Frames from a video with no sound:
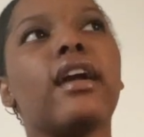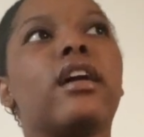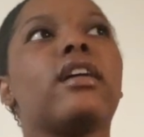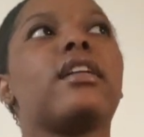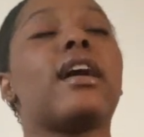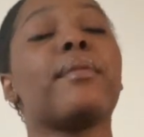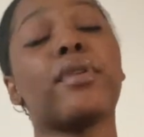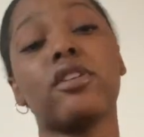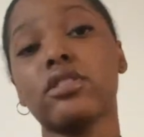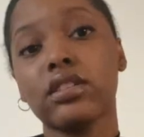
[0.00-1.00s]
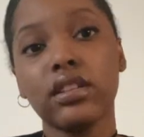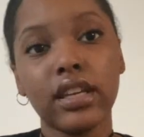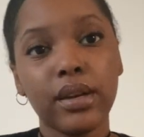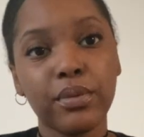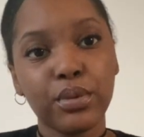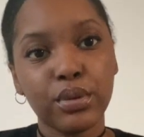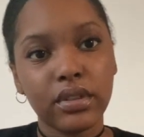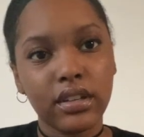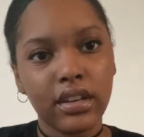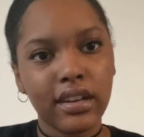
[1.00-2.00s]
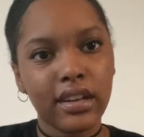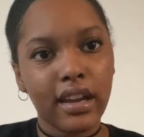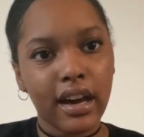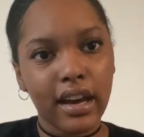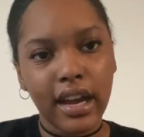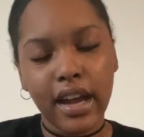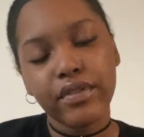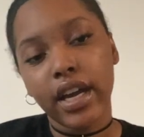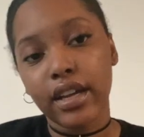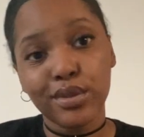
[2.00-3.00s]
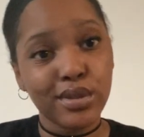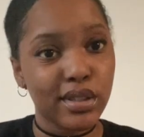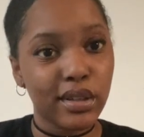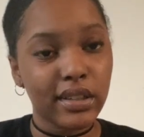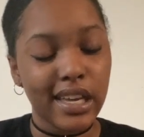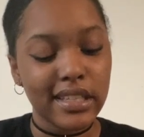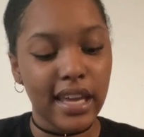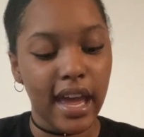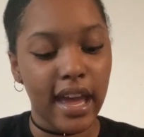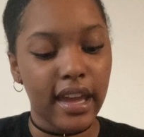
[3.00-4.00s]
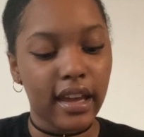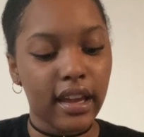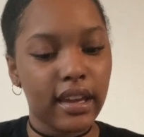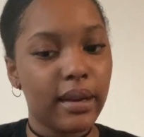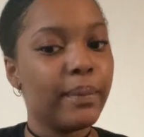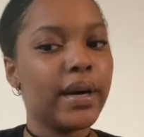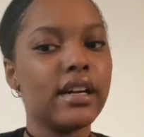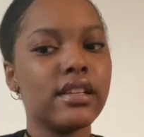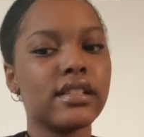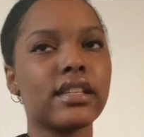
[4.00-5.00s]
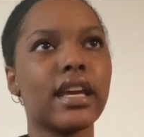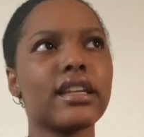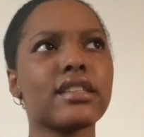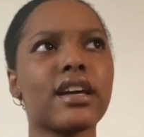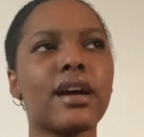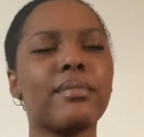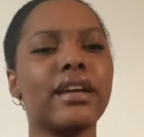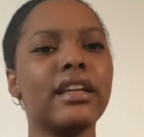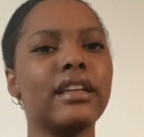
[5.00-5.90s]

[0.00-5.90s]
And I personally I have not used the Doelet tag in months. Anytime